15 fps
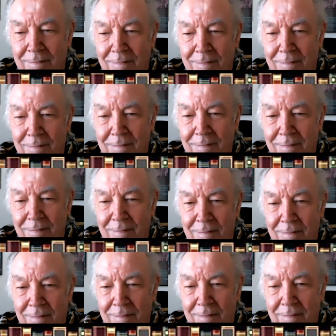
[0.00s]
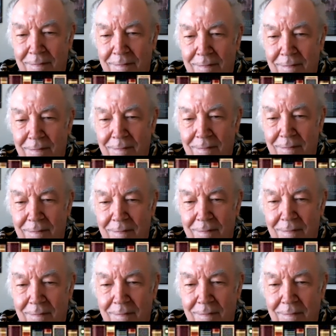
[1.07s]

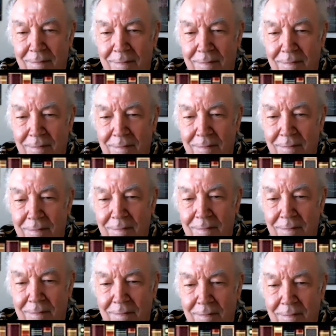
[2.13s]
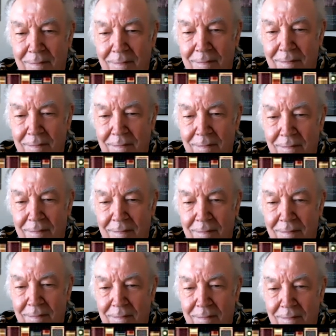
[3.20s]

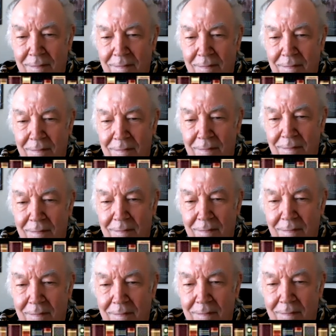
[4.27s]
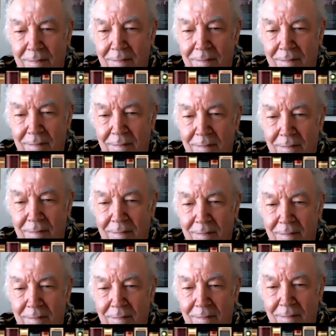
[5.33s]

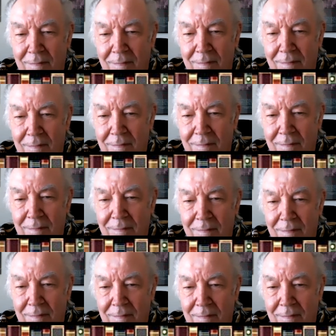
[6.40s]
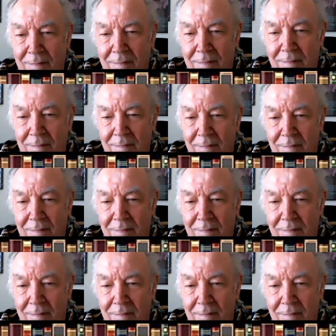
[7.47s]
[no speech]